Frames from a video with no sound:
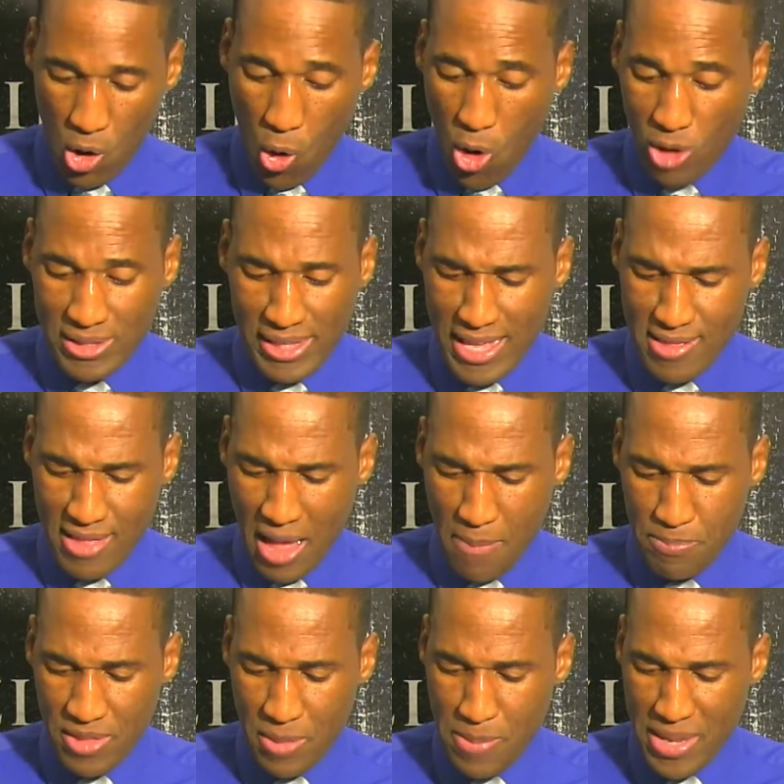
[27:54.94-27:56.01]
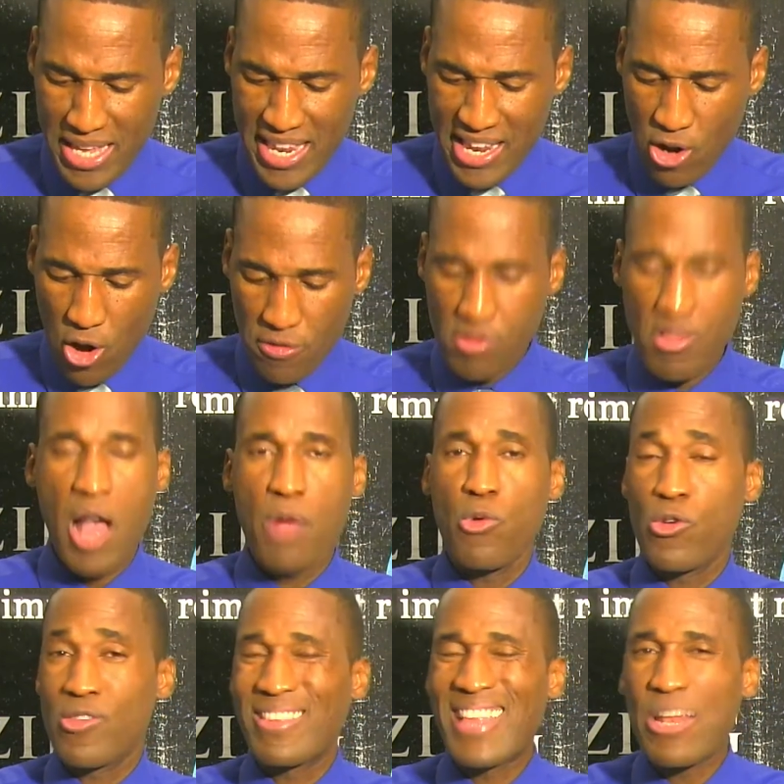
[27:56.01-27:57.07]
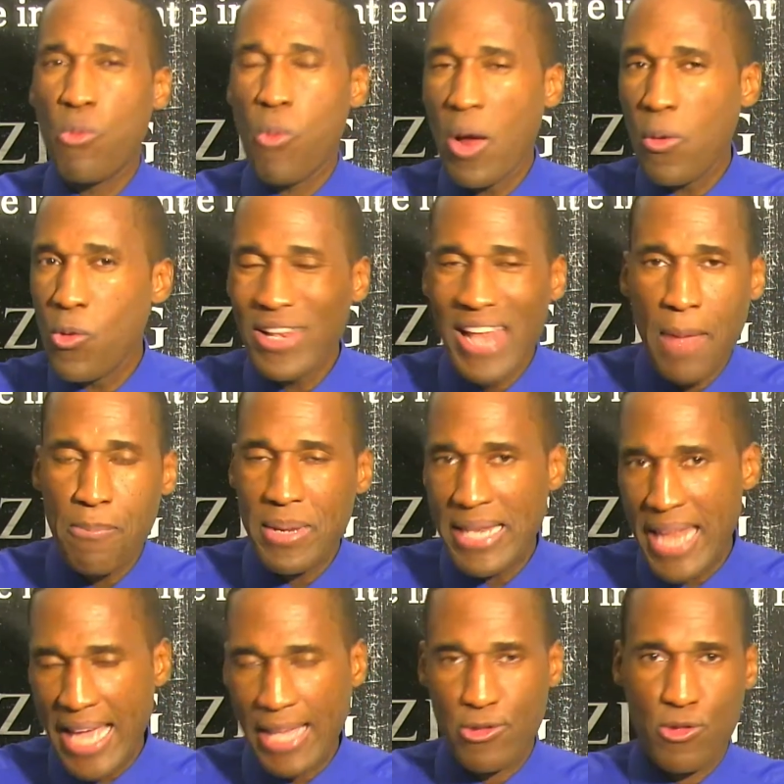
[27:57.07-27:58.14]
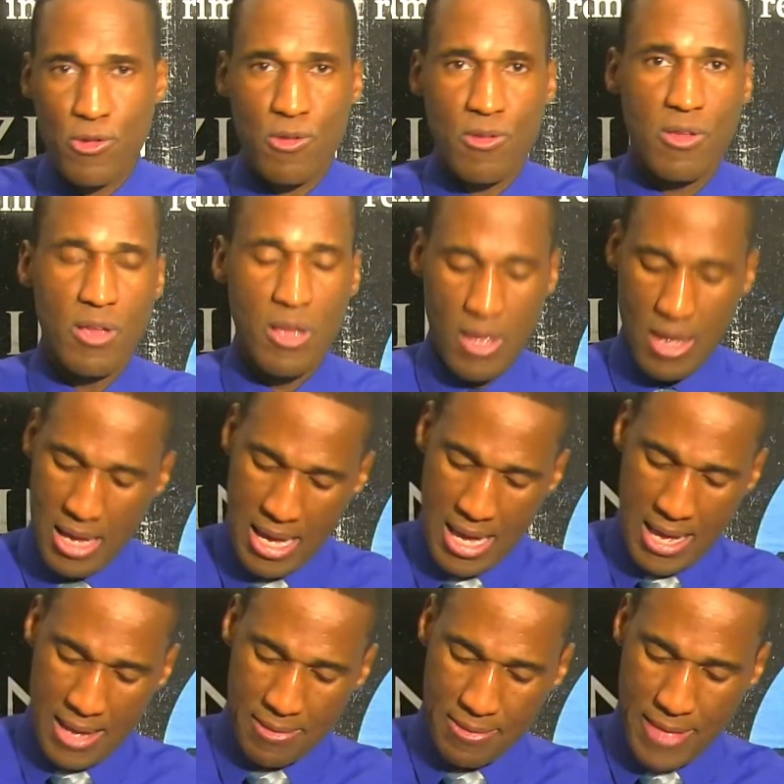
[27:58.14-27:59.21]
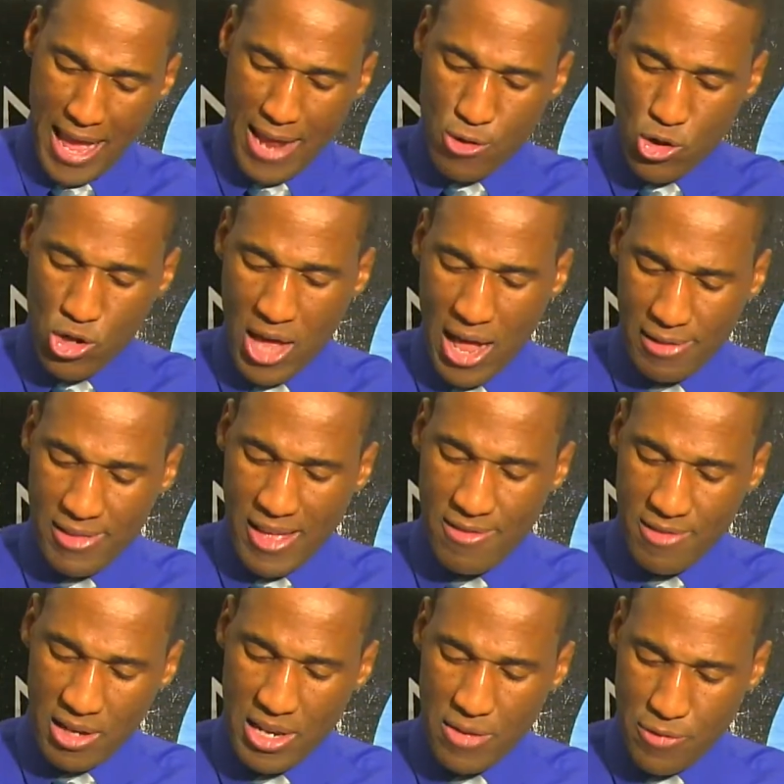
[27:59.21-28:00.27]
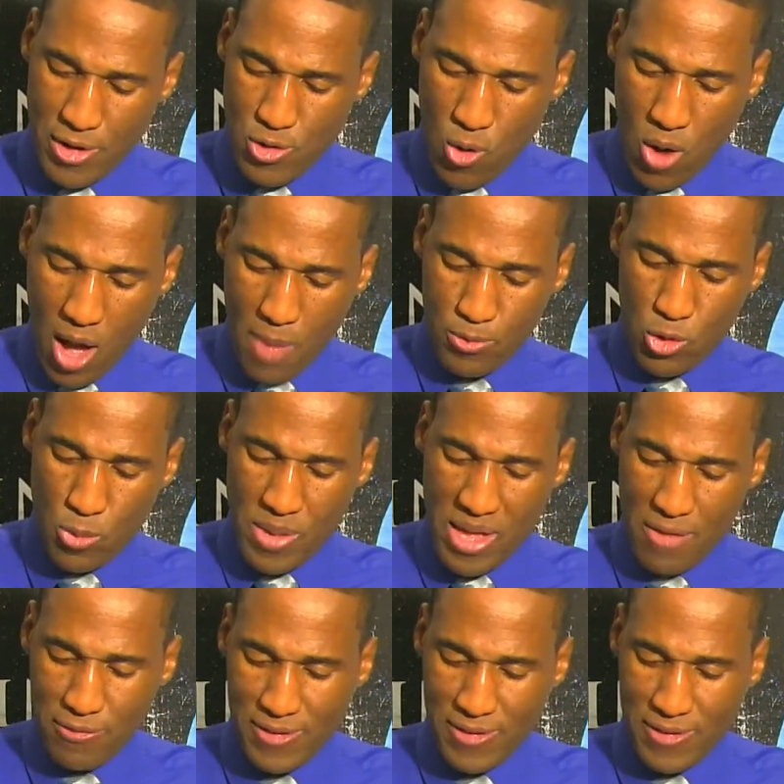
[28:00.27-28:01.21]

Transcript: all these are the beginning of sorrows. Then what will happen next? Then shall they deliver you up to be